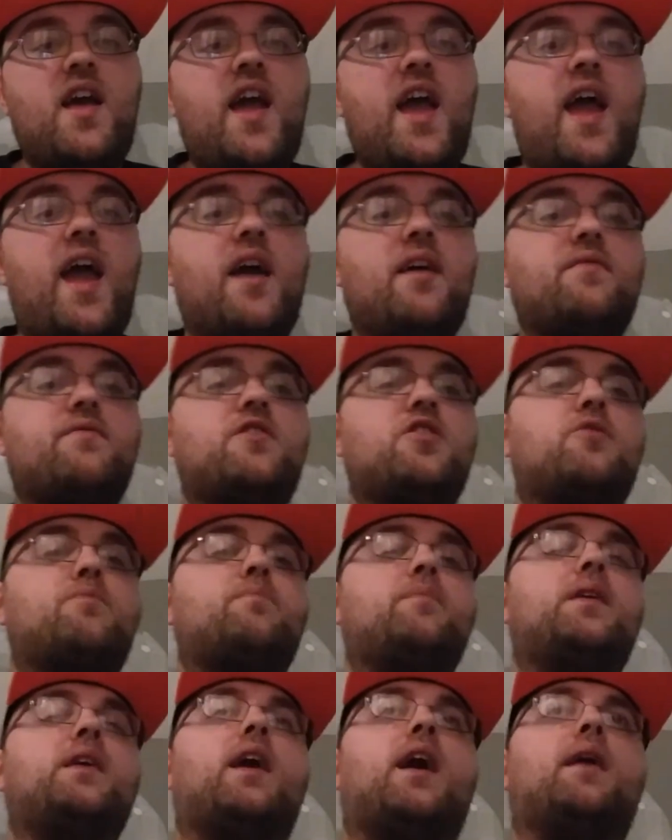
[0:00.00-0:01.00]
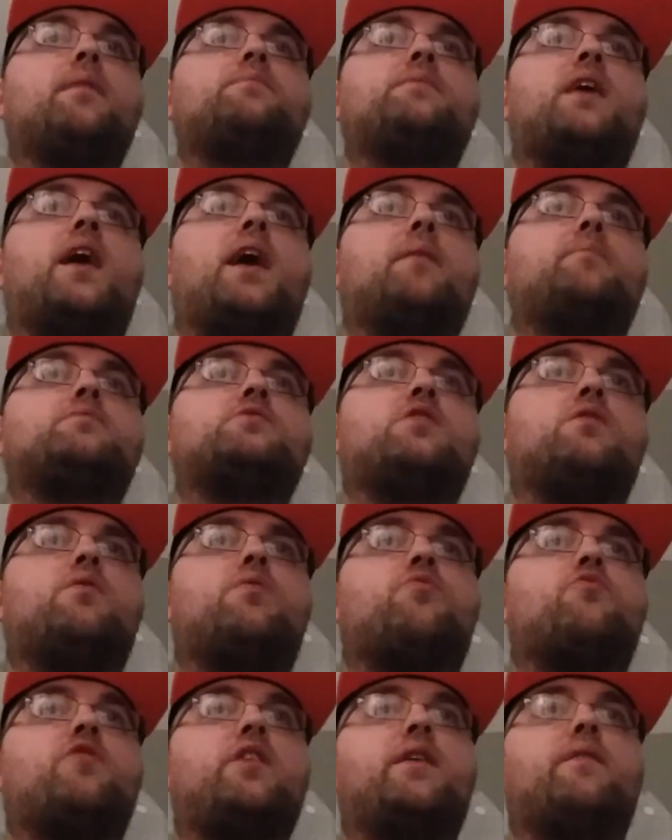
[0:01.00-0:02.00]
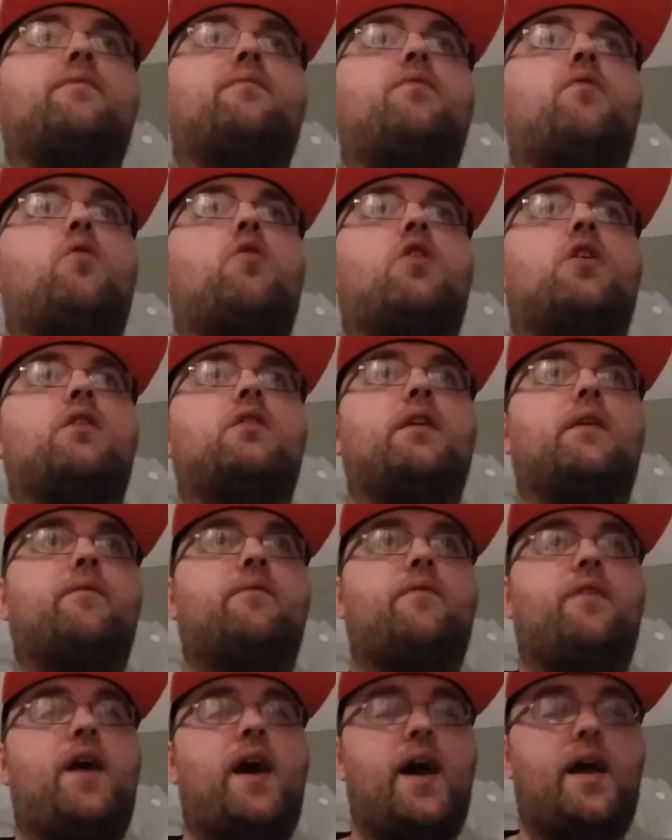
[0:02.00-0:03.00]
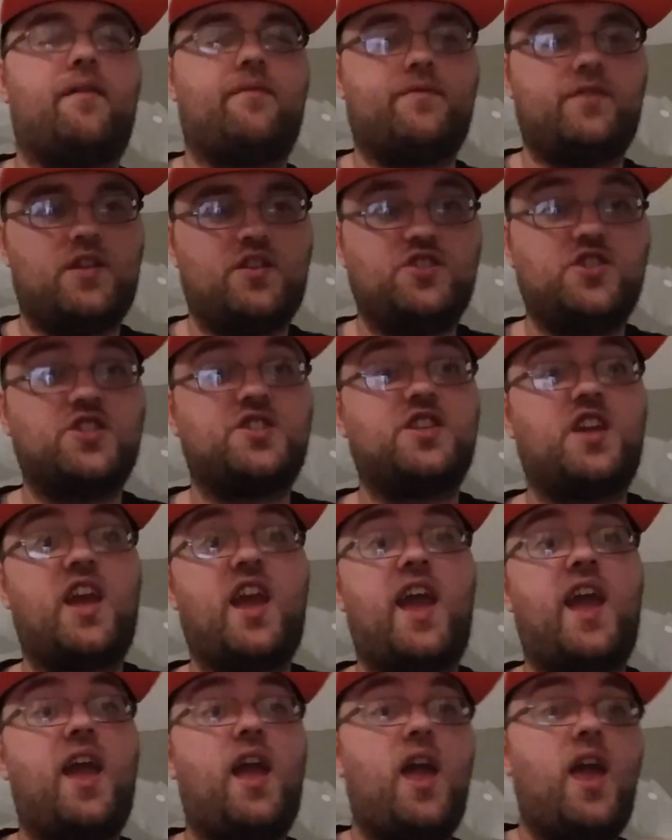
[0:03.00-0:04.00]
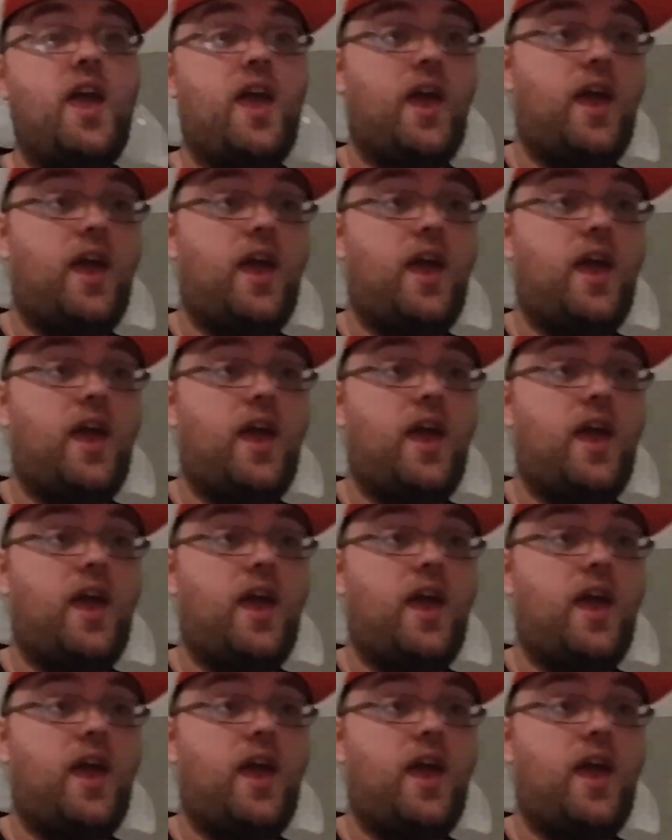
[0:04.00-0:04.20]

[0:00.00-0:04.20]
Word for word: It took me up to episode three and four and five just to get